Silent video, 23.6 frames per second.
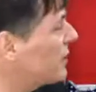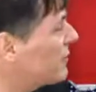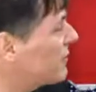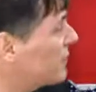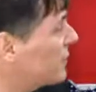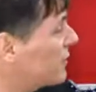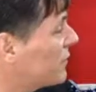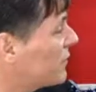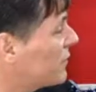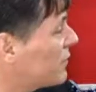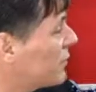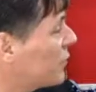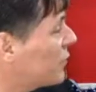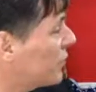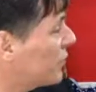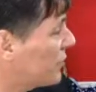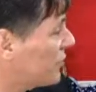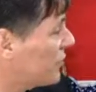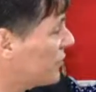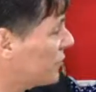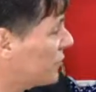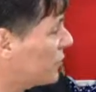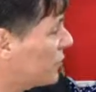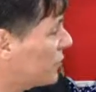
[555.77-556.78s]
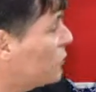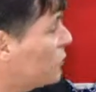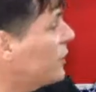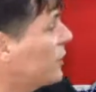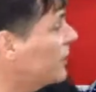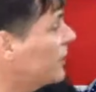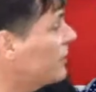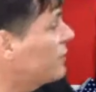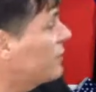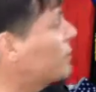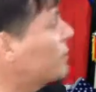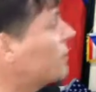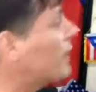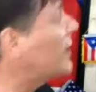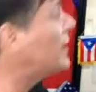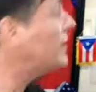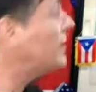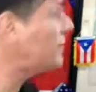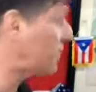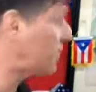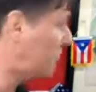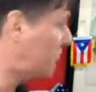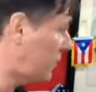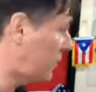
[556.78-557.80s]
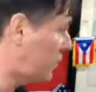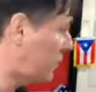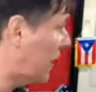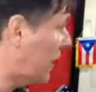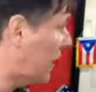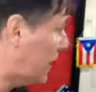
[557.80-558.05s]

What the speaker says: us closer to what is right to do, not